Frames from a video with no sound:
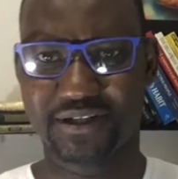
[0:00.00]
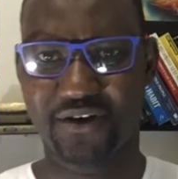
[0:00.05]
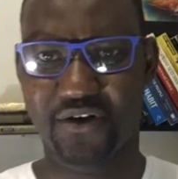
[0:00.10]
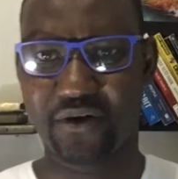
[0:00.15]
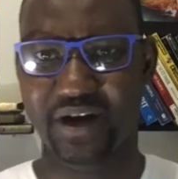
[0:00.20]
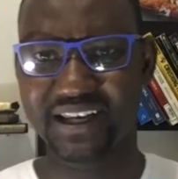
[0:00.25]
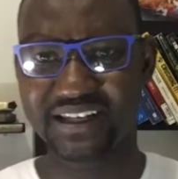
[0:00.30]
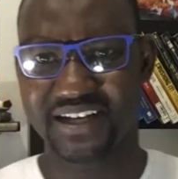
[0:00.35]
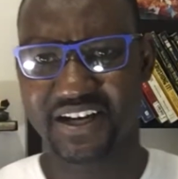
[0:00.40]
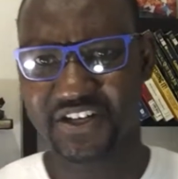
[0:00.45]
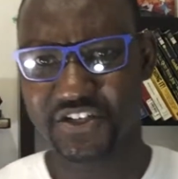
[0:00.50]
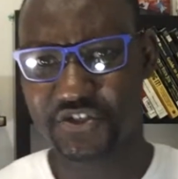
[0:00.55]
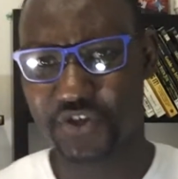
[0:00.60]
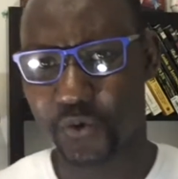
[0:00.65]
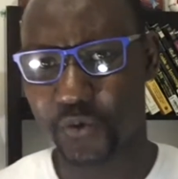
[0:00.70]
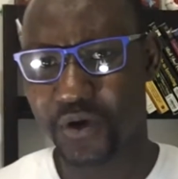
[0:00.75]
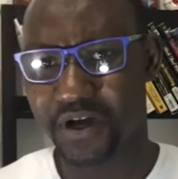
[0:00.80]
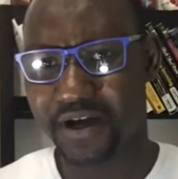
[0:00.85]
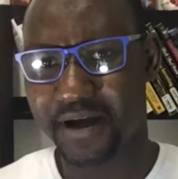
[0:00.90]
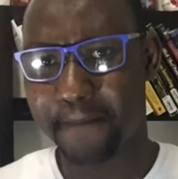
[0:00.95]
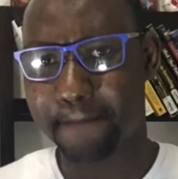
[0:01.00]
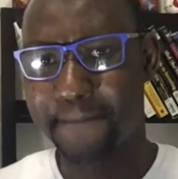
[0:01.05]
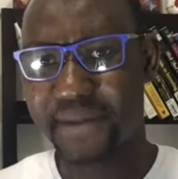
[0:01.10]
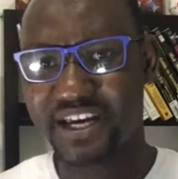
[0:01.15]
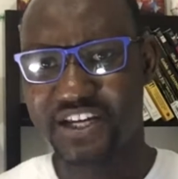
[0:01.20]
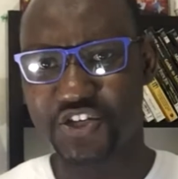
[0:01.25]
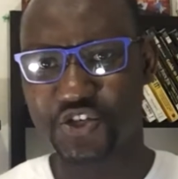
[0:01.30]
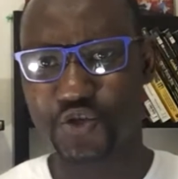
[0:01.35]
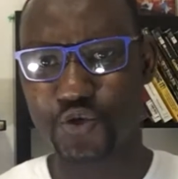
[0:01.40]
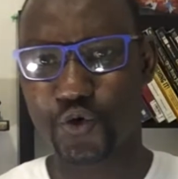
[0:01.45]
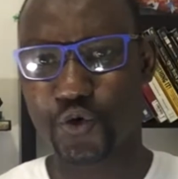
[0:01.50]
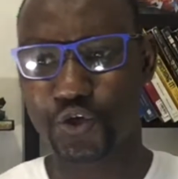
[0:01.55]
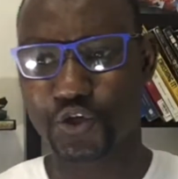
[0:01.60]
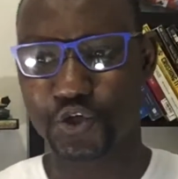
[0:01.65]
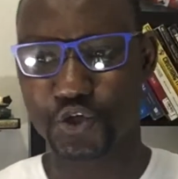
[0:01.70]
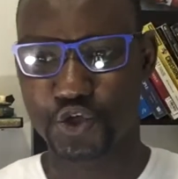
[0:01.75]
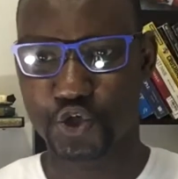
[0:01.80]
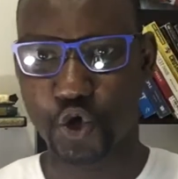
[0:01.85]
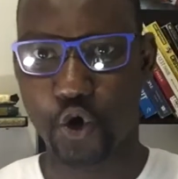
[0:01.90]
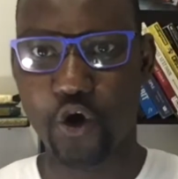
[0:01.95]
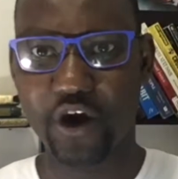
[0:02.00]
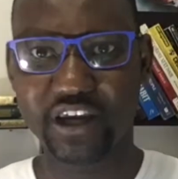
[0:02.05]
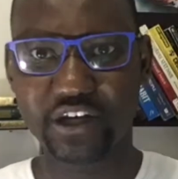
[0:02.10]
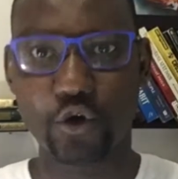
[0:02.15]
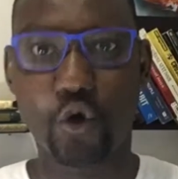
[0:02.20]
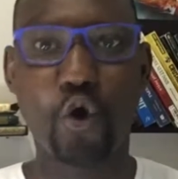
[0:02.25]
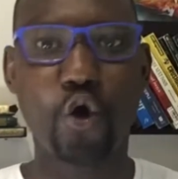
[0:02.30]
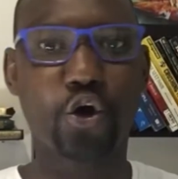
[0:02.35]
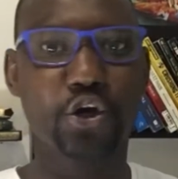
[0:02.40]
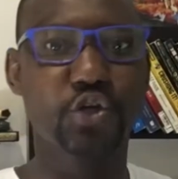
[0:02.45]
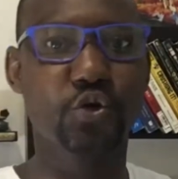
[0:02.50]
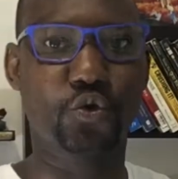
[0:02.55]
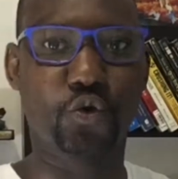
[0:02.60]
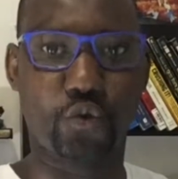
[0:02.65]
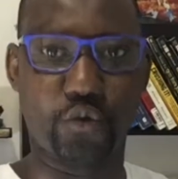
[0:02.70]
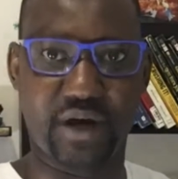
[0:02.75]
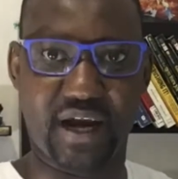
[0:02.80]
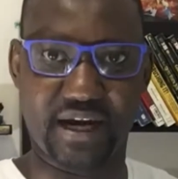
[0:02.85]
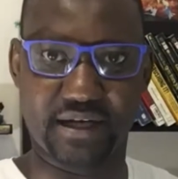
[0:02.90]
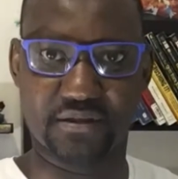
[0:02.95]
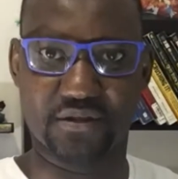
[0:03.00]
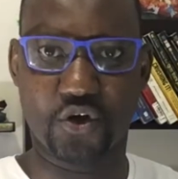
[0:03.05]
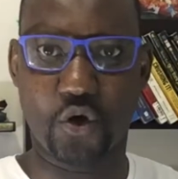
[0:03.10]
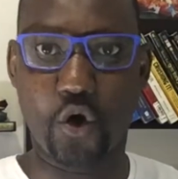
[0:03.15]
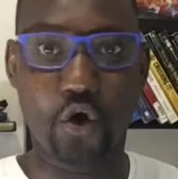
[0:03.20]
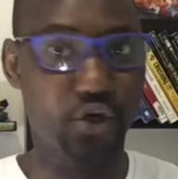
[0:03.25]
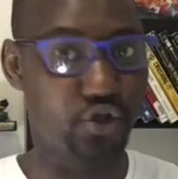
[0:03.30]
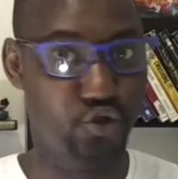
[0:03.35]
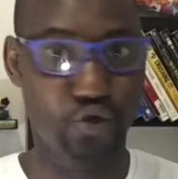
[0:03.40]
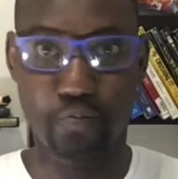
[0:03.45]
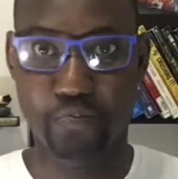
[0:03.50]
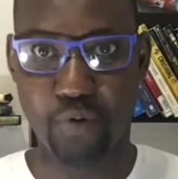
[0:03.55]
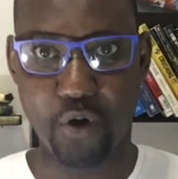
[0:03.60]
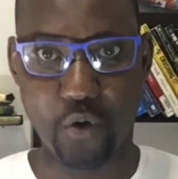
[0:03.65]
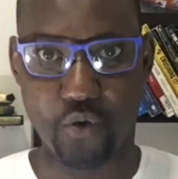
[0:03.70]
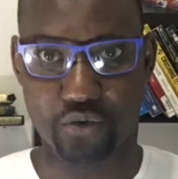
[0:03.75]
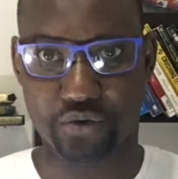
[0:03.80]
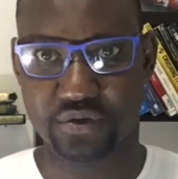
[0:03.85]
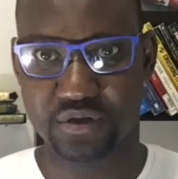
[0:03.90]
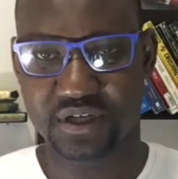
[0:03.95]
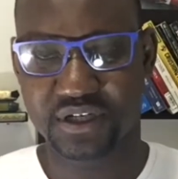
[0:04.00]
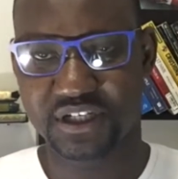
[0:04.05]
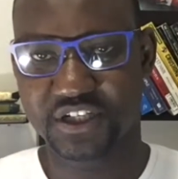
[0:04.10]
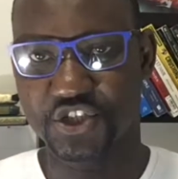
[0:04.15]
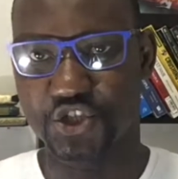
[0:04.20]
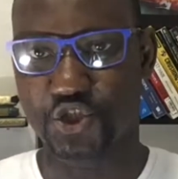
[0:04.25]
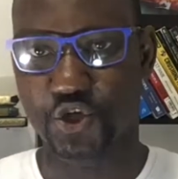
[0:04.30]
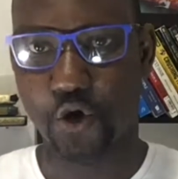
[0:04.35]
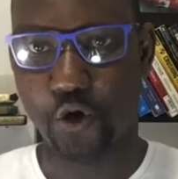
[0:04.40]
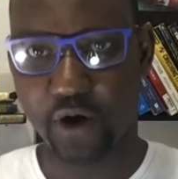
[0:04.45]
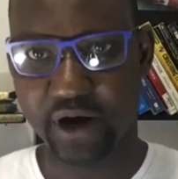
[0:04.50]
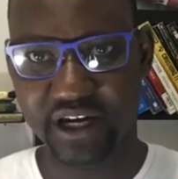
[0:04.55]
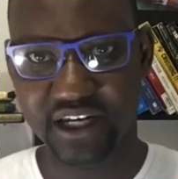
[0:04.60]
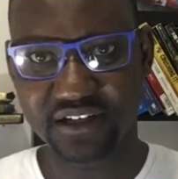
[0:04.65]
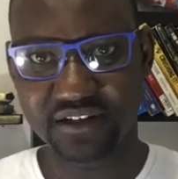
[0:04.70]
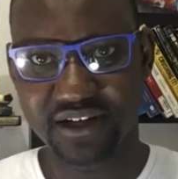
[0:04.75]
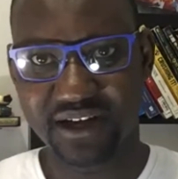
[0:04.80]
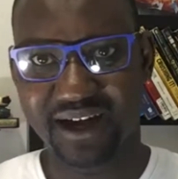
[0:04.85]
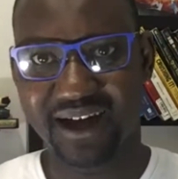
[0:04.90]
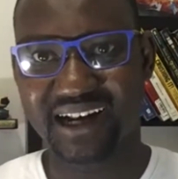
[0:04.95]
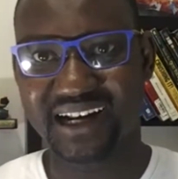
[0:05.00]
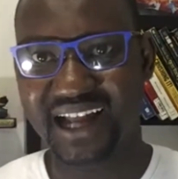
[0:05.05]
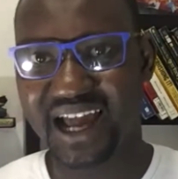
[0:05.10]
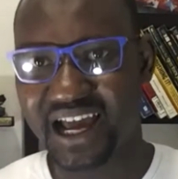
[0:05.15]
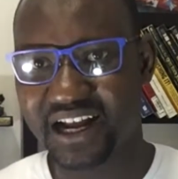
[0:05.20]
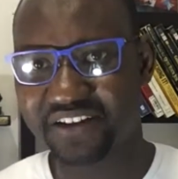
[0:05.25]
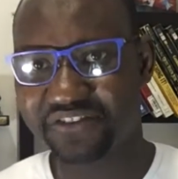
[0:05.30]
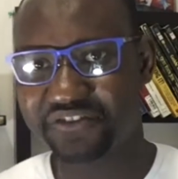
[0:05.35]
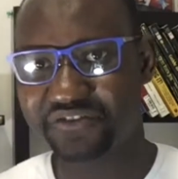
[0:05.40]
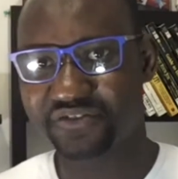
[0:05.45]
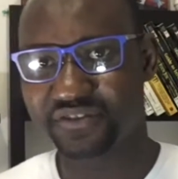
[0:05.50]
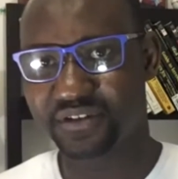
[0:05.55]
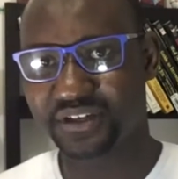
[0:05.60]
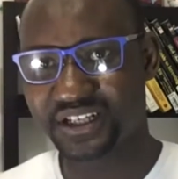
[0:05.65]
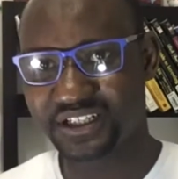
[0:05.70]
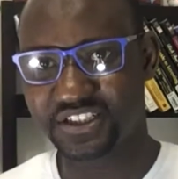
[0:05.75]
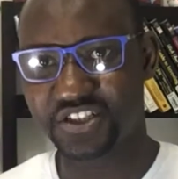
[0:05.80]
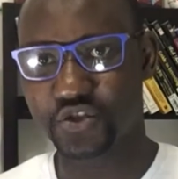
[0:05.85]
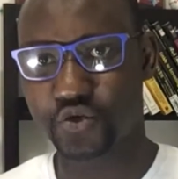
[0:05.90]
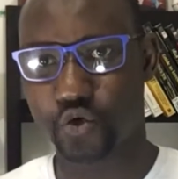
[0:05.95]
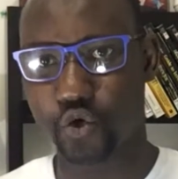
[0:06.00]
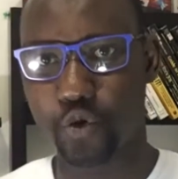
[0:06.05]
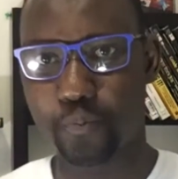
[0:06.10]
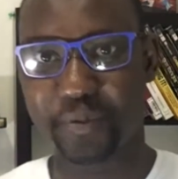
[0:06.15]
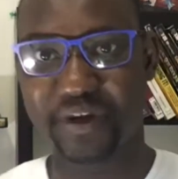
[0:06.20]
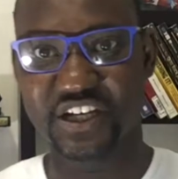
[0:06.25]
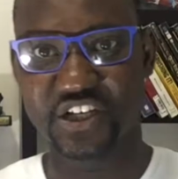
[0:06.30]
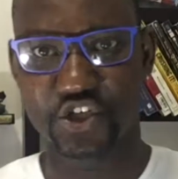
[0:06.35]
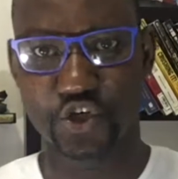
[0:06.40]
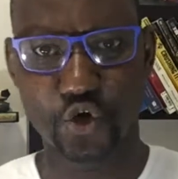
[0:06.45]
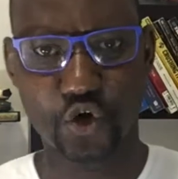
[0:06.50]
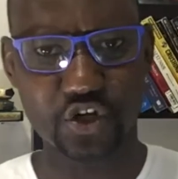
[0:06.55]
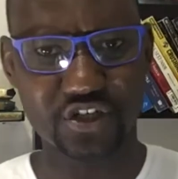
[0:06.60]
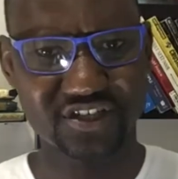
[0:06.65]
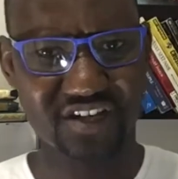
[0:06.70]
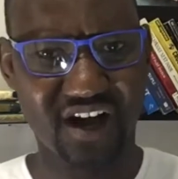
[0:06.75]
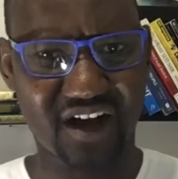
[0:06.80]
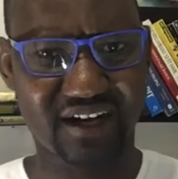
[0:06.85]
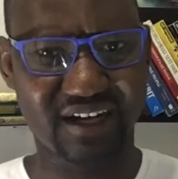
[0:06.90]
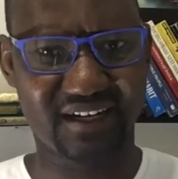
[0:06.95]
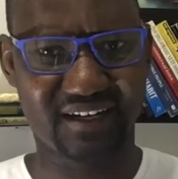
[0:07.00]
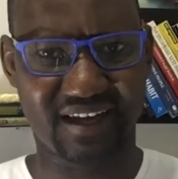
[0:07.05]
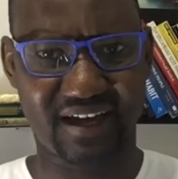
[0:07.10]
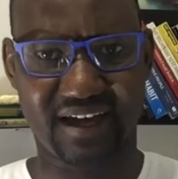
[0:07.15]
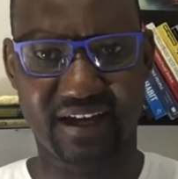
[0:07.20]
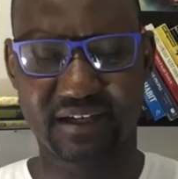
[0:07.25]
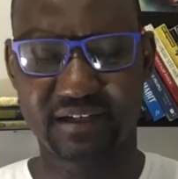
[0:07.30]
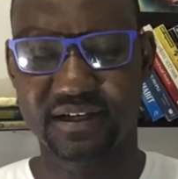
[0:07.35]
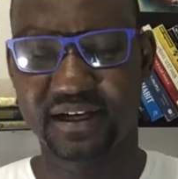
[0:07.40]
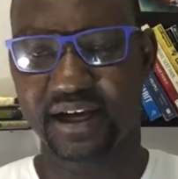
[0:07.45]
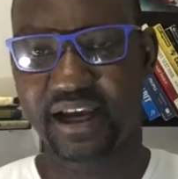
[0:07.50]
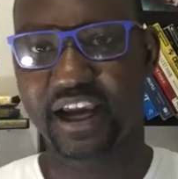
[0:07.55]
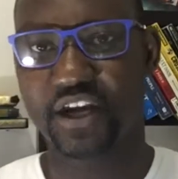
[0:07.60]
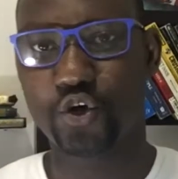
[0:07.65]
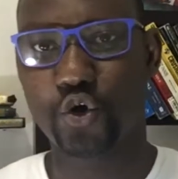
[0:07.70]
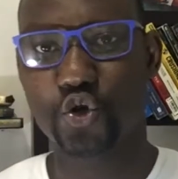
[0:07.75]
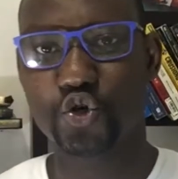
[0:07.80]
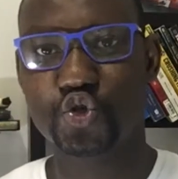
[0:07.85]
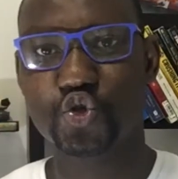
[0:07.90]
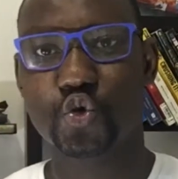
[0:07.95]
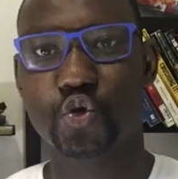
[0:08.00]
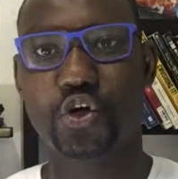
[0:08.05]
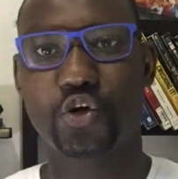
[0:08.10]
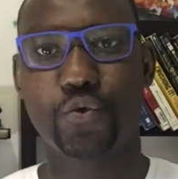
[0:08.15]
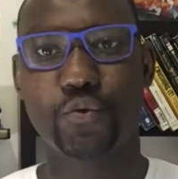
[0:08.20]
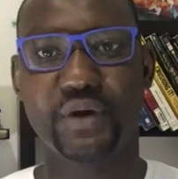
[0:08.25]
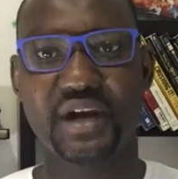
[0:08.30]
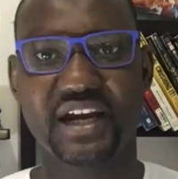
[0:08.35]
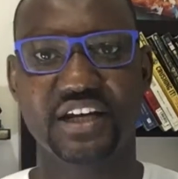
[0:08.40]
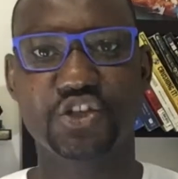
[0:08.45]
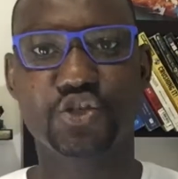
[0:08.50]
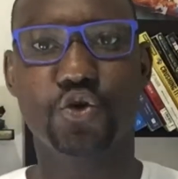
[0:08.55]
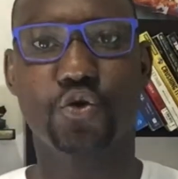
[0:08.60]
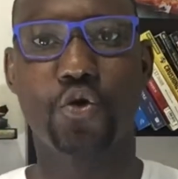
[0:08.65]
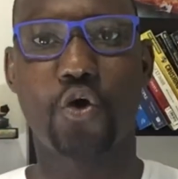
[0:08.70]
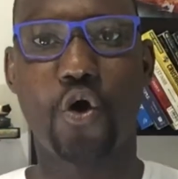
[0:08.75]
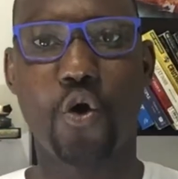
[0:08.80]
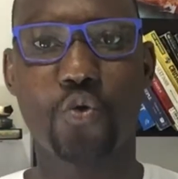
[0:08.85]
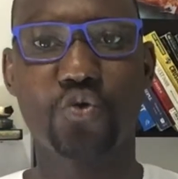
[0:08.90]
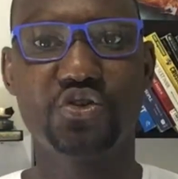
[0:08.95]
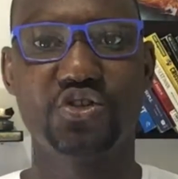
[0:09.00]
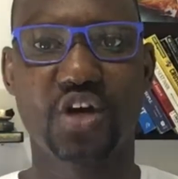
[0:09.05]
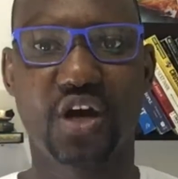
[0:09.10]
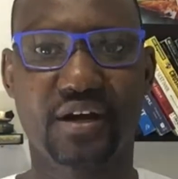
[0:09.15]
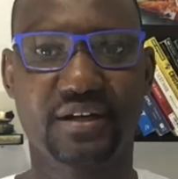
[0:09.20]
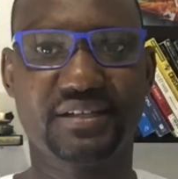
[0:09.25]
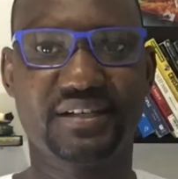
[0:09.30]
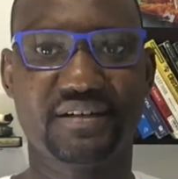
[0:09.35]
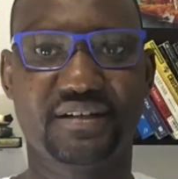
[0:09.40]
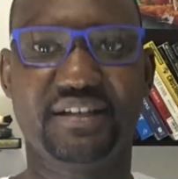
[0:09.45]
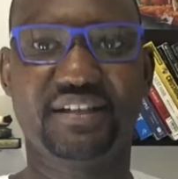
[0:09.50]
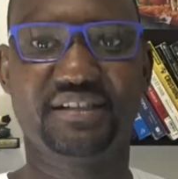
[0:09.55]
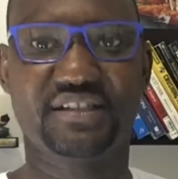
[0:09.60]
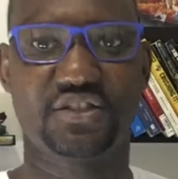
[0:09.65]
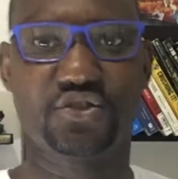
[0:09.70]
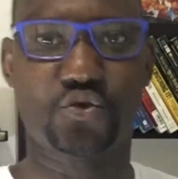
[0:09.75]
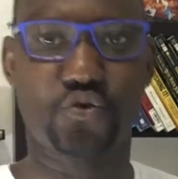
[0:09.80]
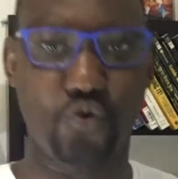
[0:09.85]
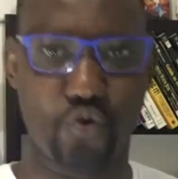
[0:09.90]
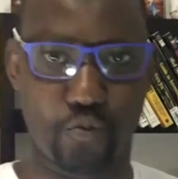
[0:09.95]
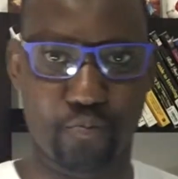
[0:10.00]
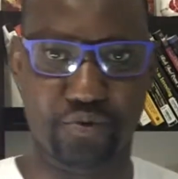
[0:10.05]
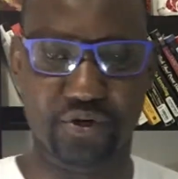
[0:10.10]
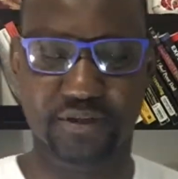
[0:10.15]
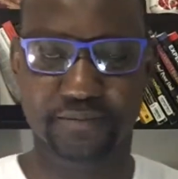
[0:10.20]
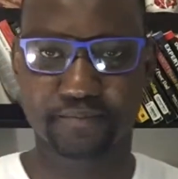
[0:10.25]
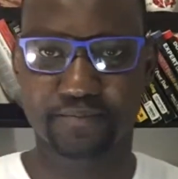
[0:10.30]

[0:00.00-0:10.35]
All right. So make sure you join or you create or do both. Join a lot of LinkedIn group in your target line and also create your own targeted LinkedIn group.